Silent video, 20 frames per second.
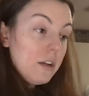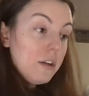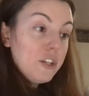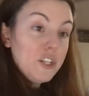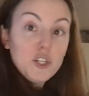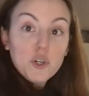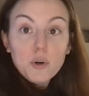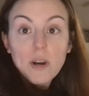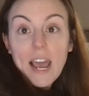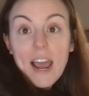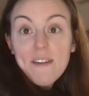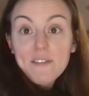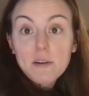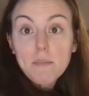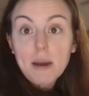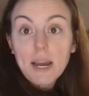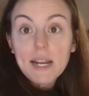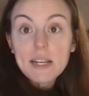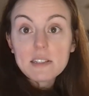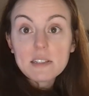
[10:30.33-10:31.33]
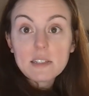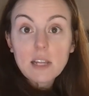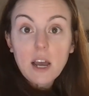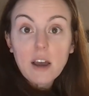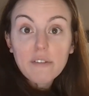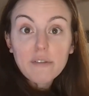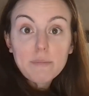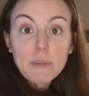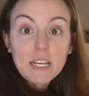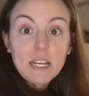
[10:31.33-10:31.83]
you don't have to buy his
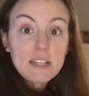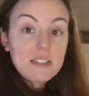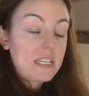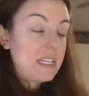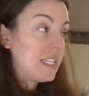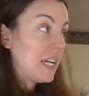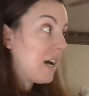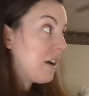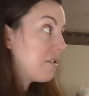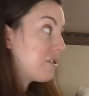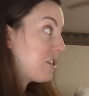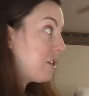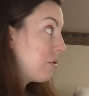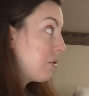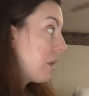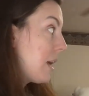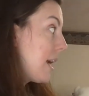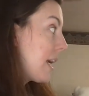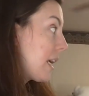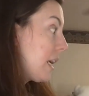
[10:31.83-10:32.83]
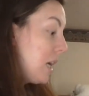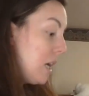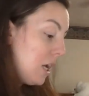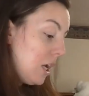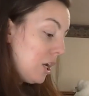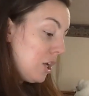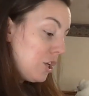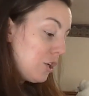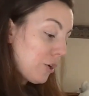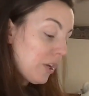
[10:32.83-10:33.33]
stuff because he tells you like,
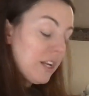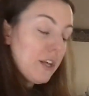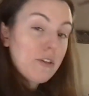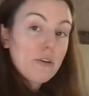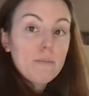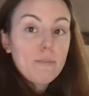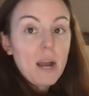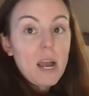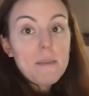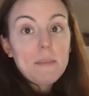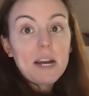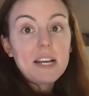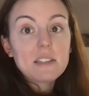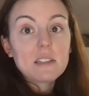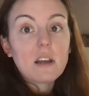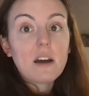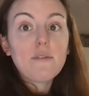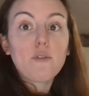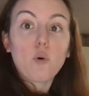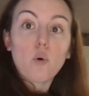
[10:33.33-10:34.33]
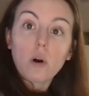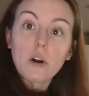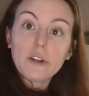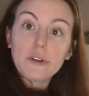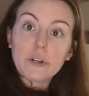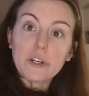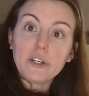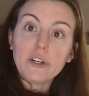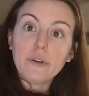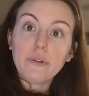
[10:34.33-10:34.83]
you can either buy my stuff or
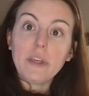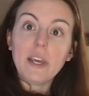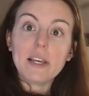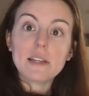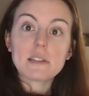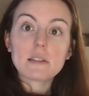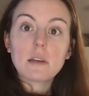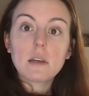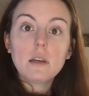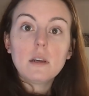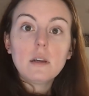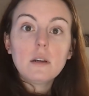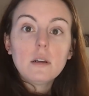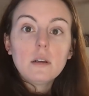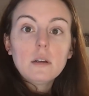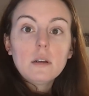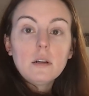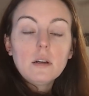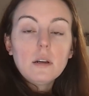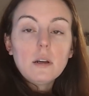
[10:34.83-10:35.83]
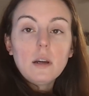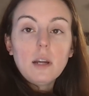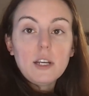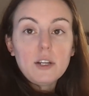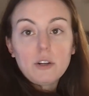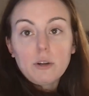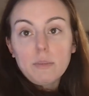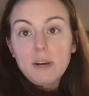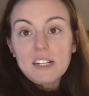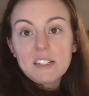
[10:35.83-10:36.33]
you can do this and
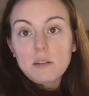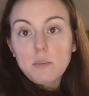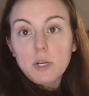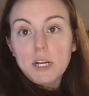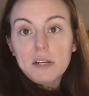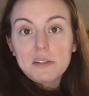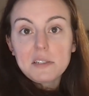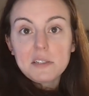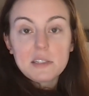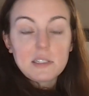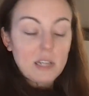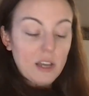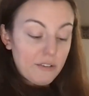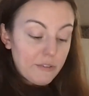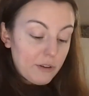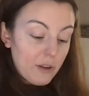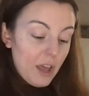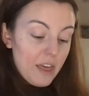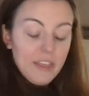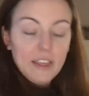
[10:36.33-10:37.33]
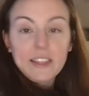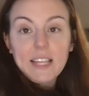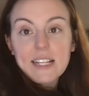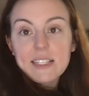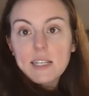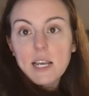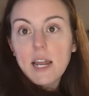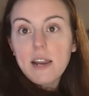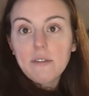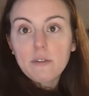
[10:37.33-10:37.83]
you can buy someone else's stuff. I think
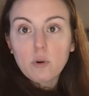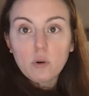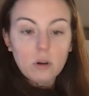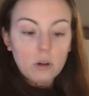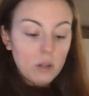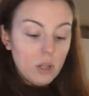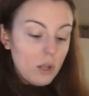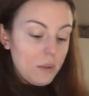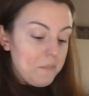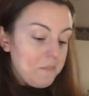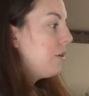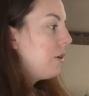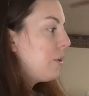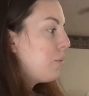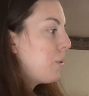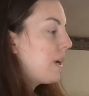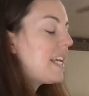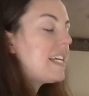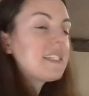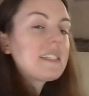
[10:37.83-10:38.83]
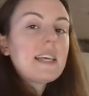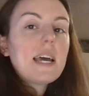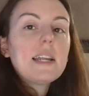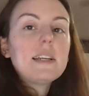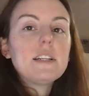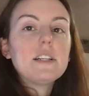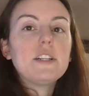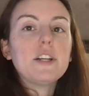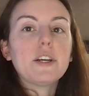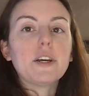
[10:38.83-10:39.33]
that's kind of cool. What he
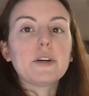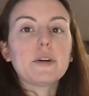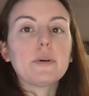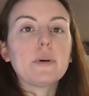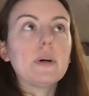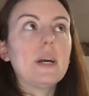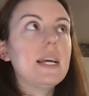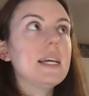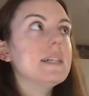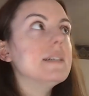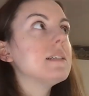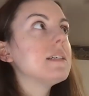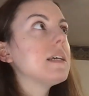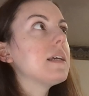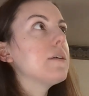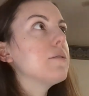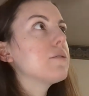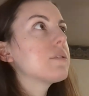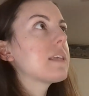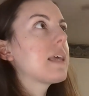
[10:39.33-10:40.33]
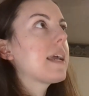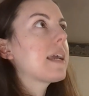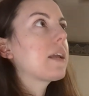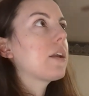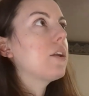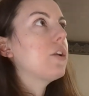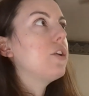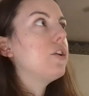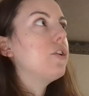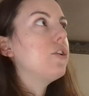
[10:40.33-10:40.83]
said to do is he was
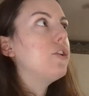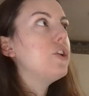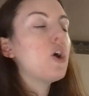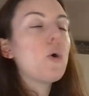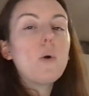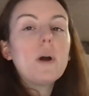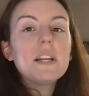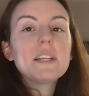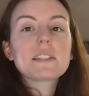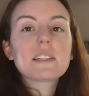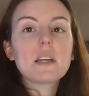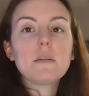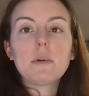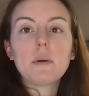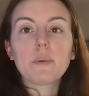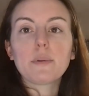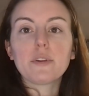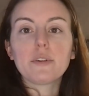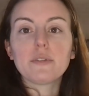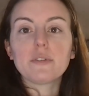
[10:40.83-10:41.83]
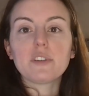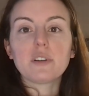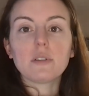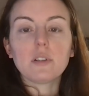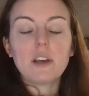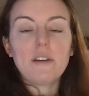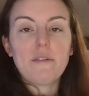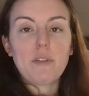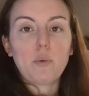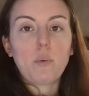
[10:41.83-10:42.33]
like, no one is going to be able to
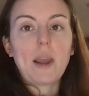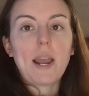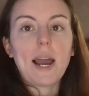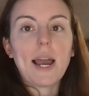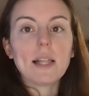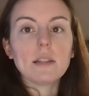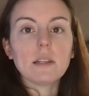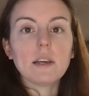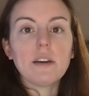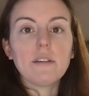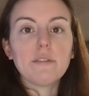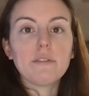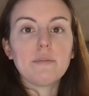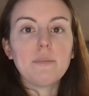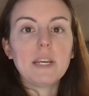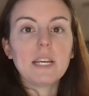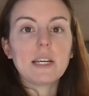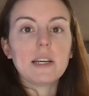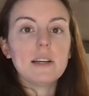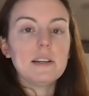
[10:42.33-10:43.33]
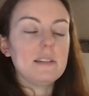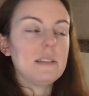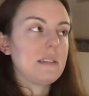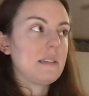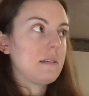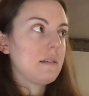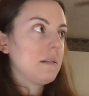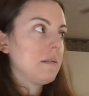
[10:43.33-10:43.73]
live the way I live because